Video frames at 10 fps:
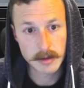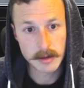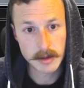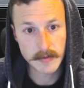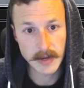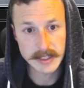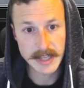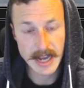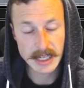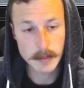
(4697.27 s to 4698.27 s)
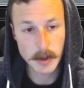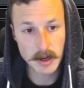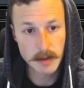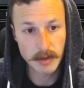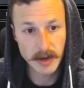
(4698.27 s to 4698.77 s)
if I sack
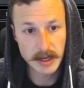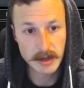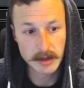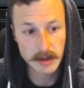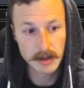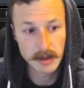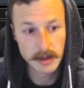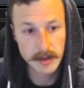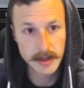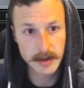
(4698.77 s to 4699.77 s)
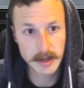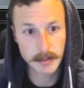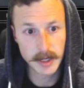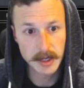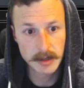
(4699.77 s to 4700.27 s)
spawn, play Hunger, they're gonna
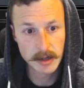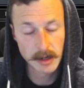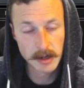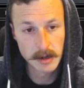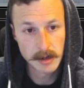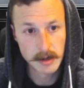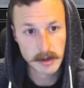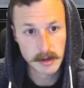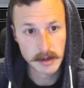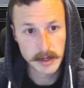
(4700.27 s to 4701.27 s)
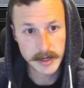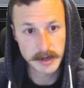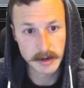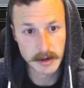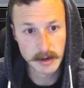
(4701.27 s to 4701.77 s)
play Hunger
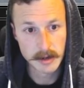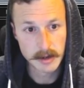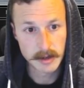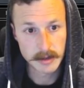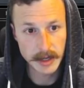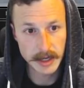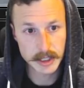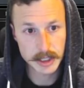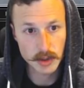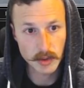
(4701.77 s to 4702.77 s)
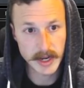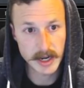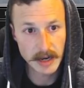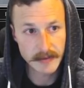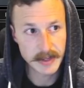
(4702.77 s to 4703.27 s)
here. And then I just trade
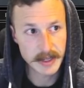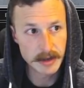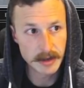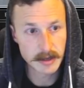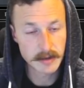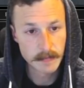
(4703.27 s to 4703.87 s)
off here,